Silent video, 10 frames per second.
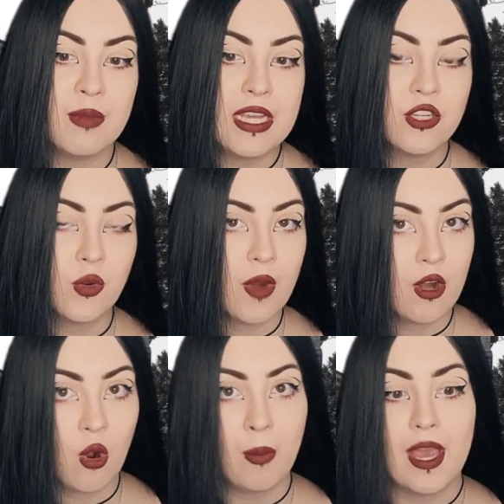made to wear
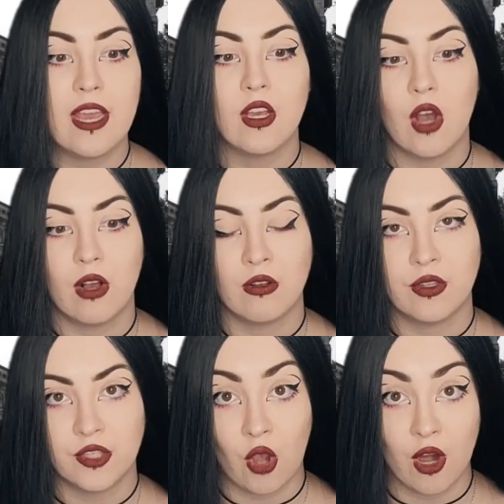opaque
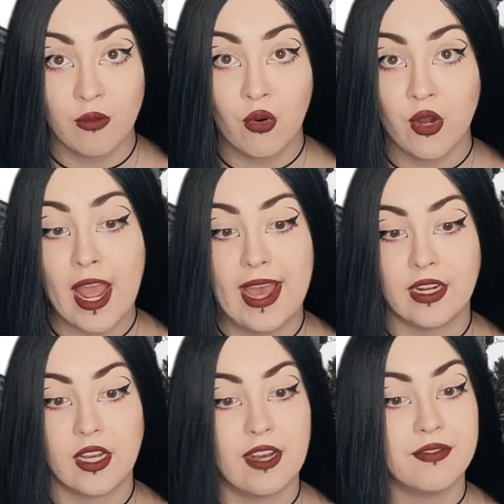goggles, cardboard
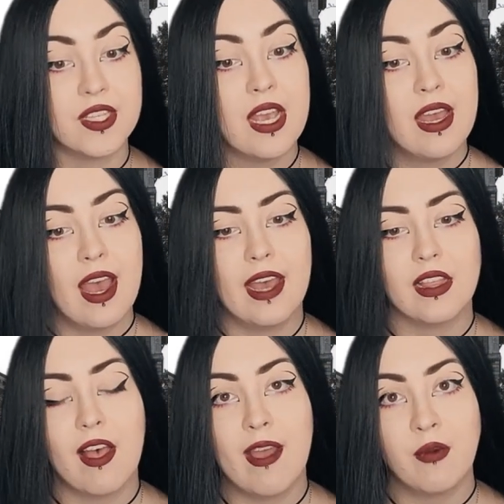handcuffs, and
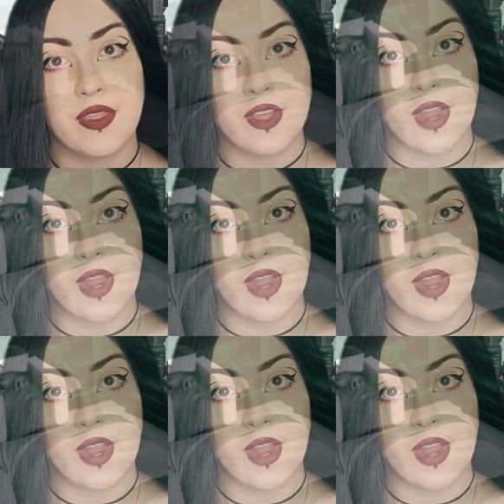lie with their